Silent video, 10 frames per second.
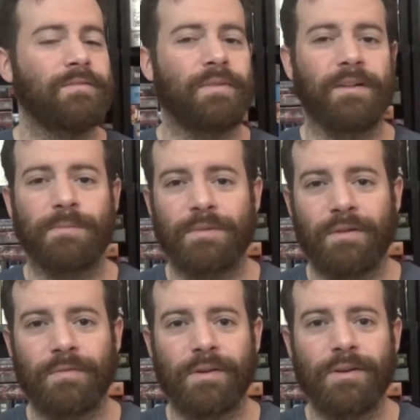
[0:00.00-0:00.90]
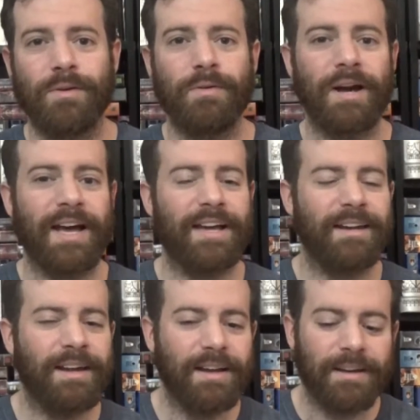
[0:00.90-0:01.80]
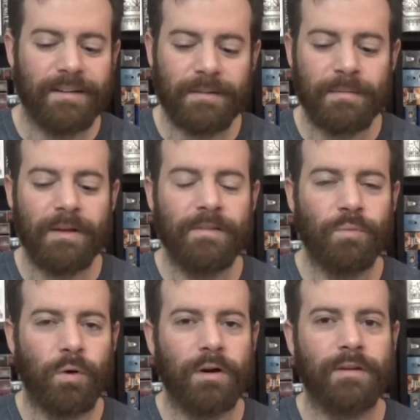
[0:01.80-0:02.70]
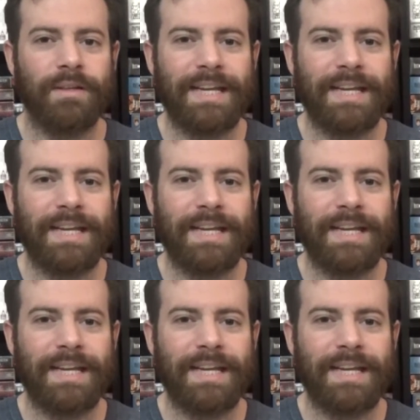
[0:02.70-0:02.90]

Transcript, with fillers: find some stuff for you, and sometimes it's worth